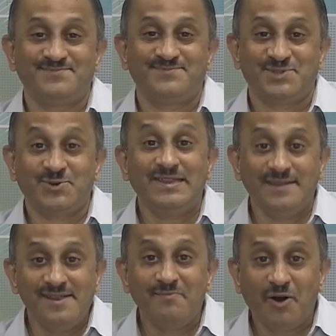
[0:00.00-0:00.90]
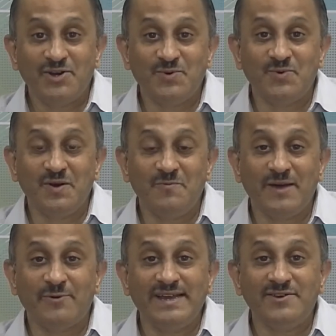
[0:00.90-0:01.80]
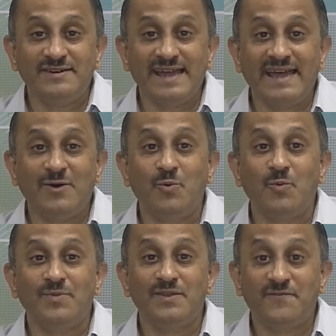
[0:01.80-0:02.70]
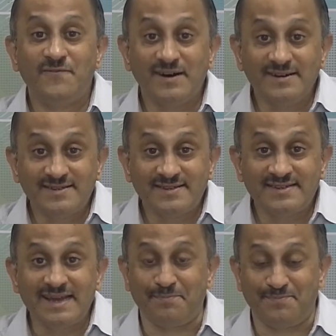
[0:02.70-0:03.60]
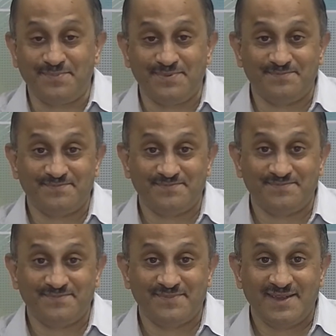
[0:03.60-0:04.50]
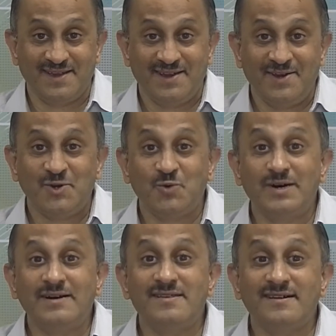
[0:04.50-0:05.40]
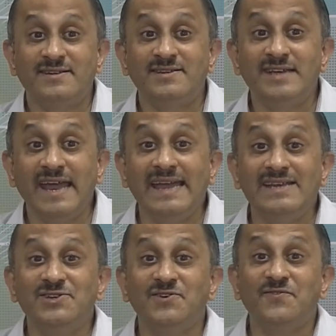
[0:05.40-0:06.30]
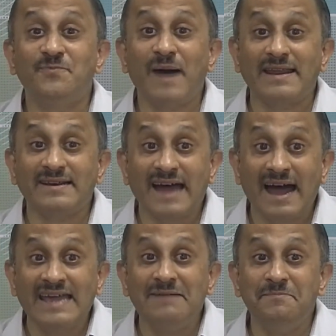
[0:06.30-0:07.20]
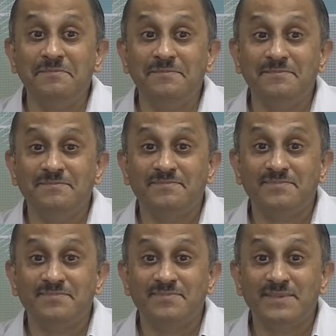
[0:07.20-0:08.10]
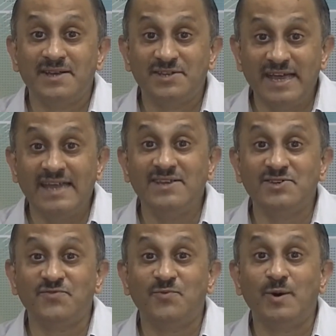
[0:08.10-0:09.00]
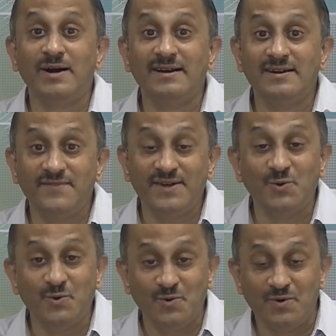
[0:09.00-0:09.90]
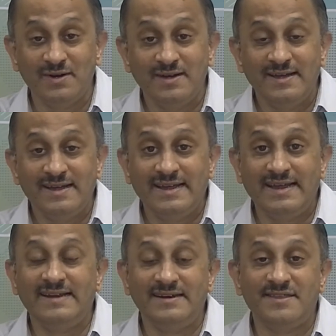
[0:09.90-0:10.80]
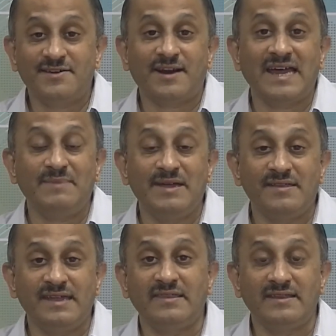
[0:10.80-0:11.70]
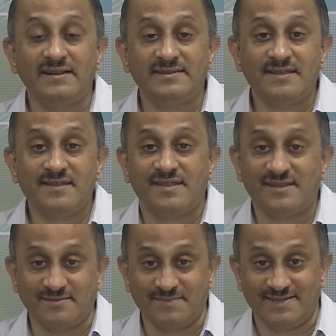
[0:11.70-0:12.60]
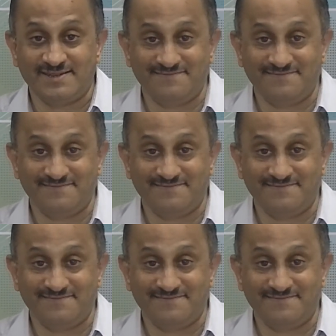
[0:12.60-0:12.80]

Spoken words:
So, in this module, we are going to take the first step towards a change of paradigm, a change of world view in describing signals and systems.